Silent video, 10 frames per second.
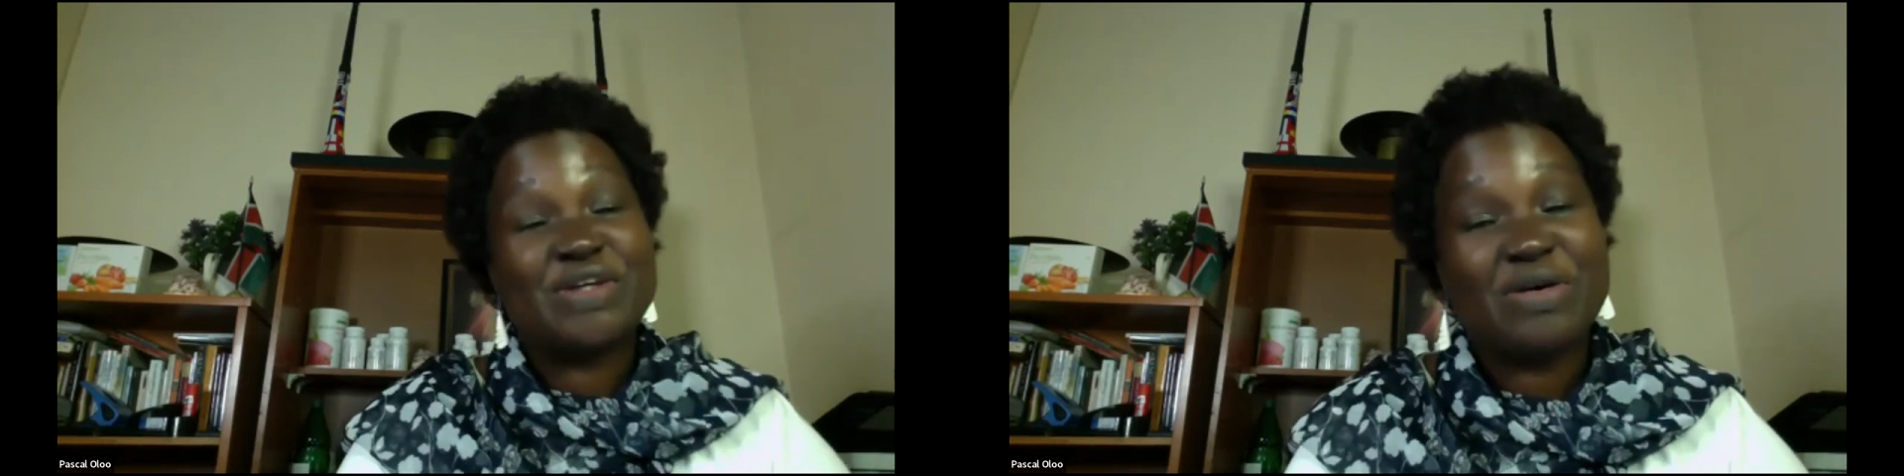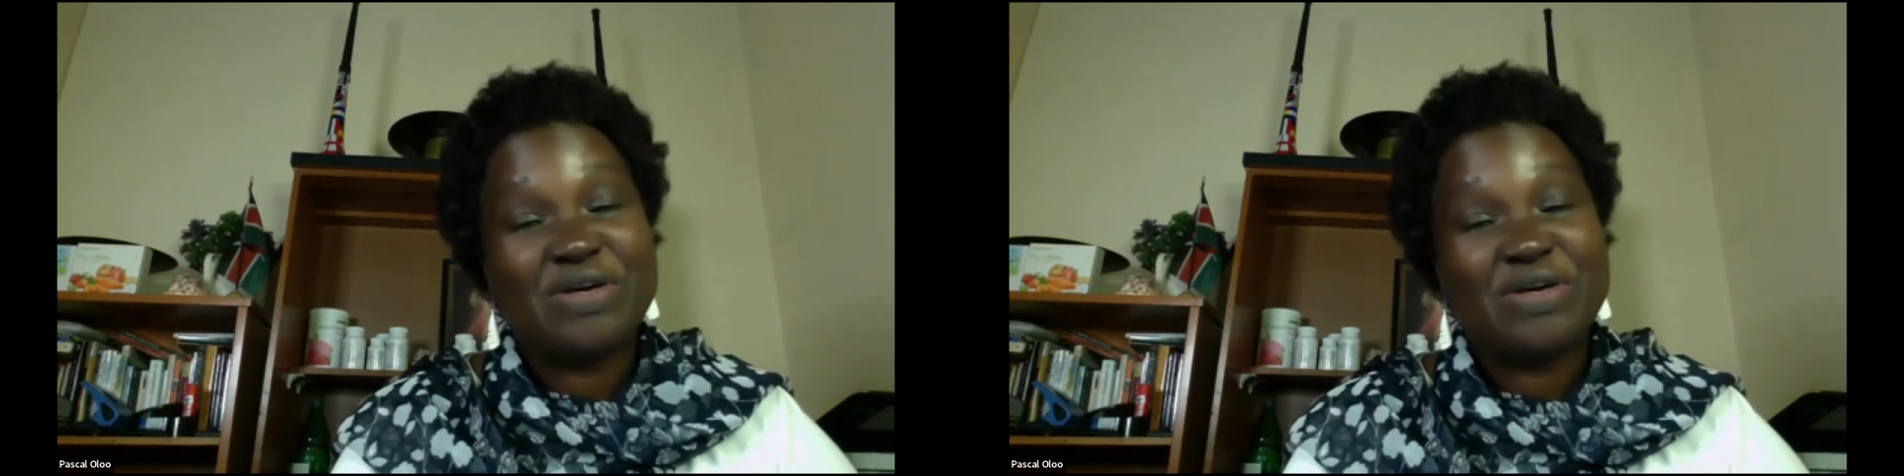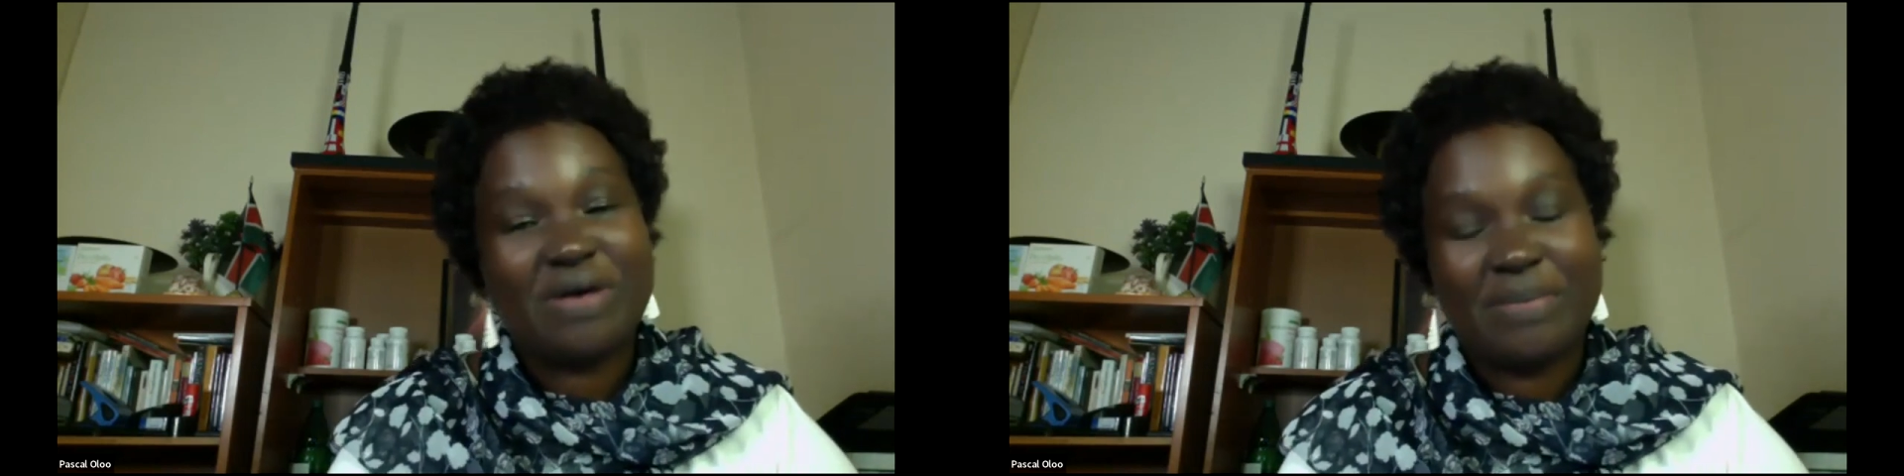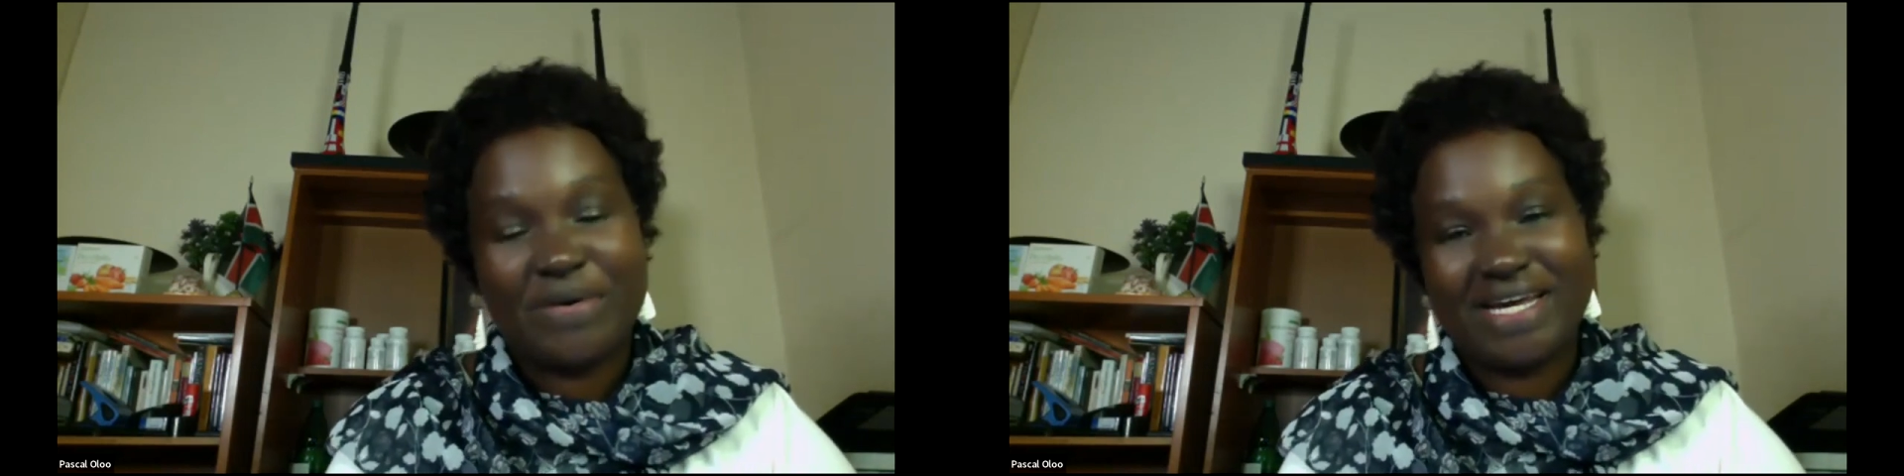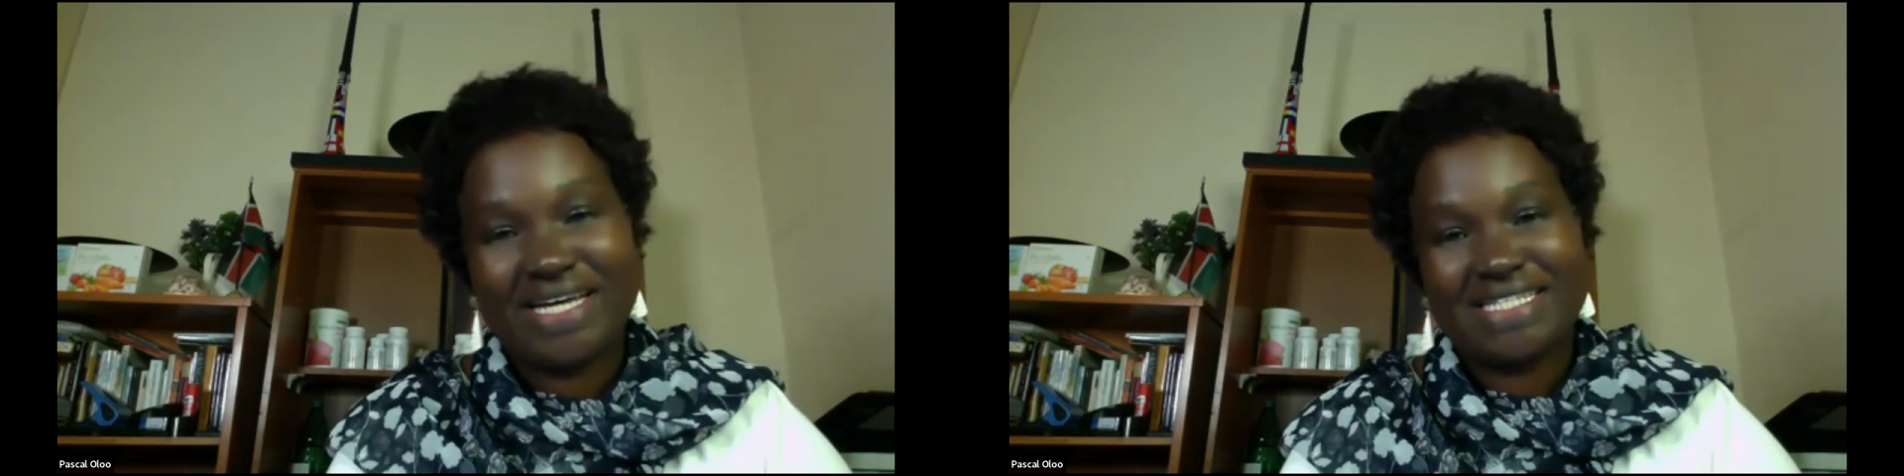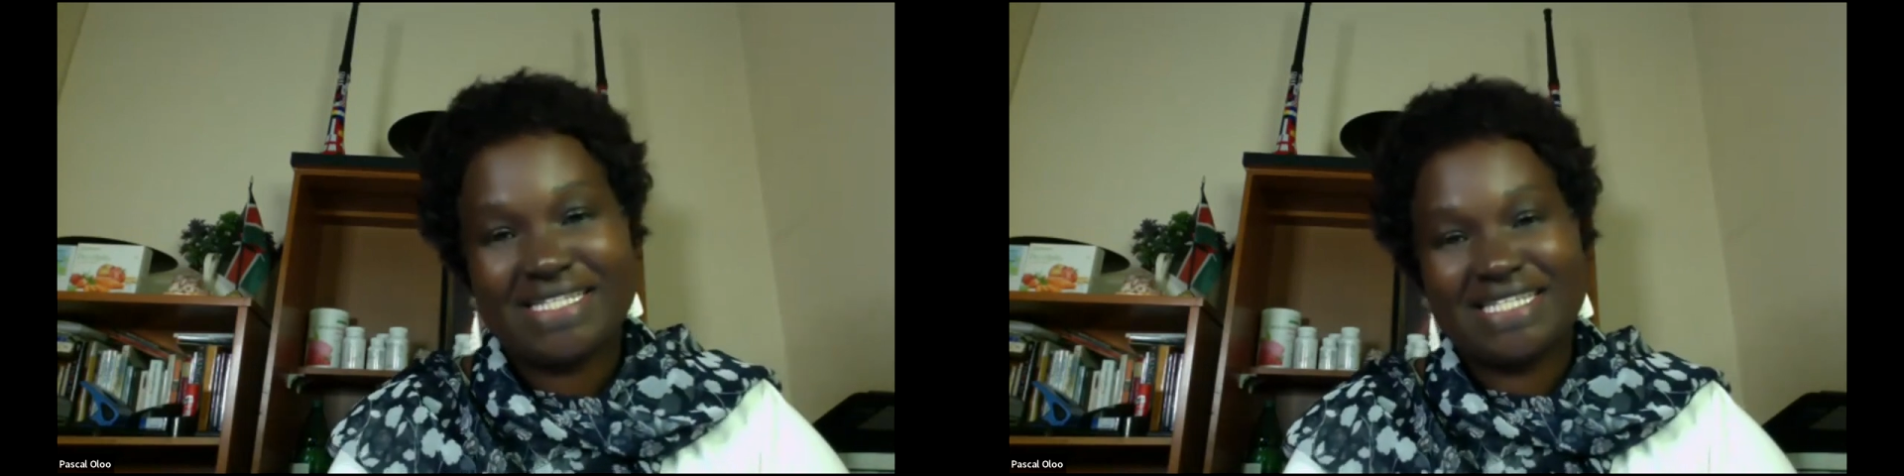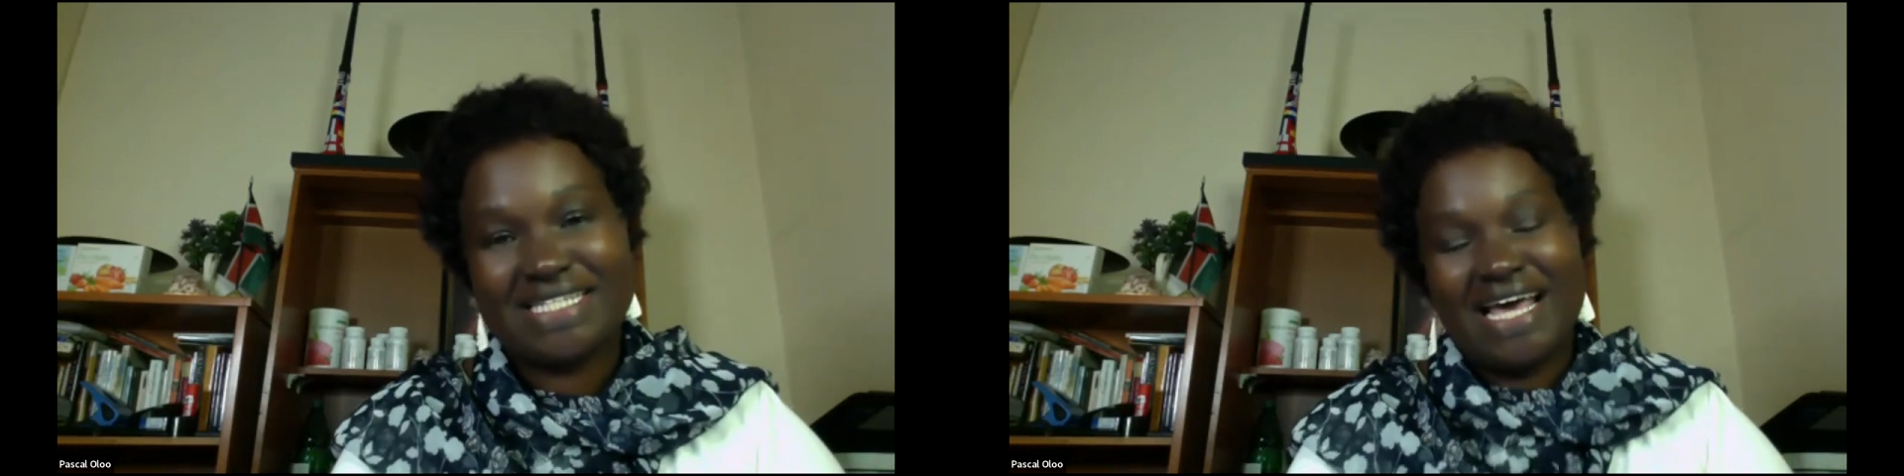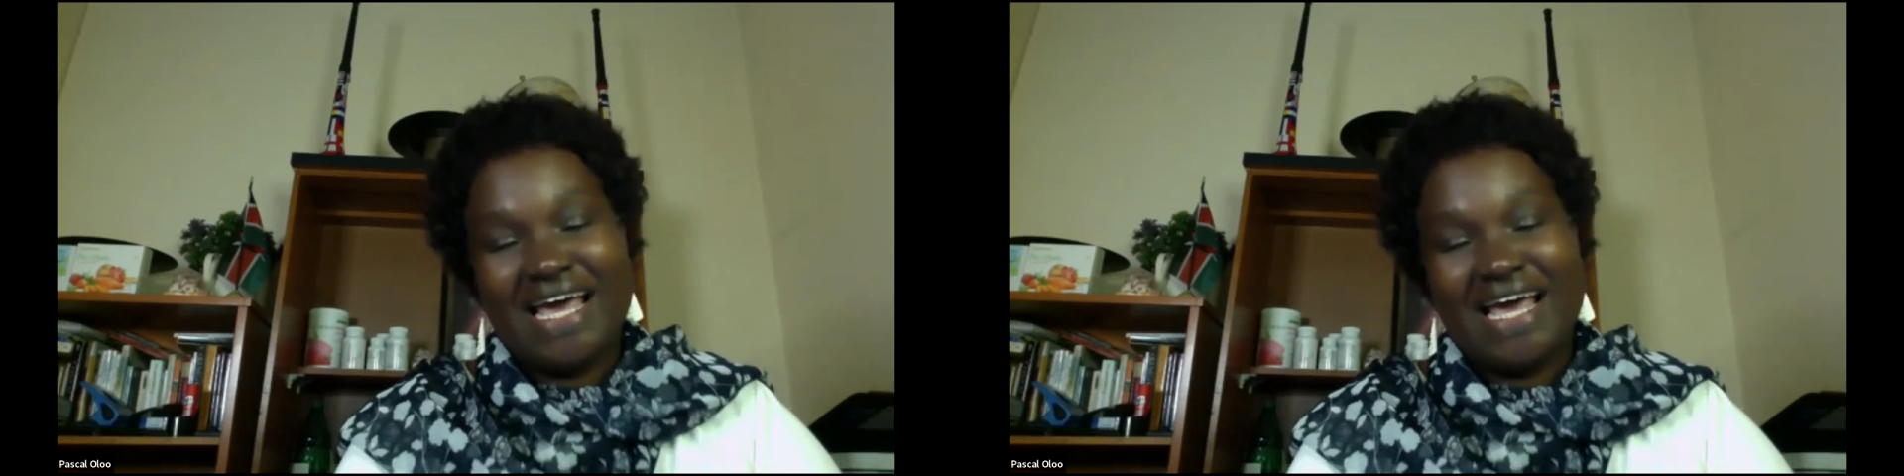about our products.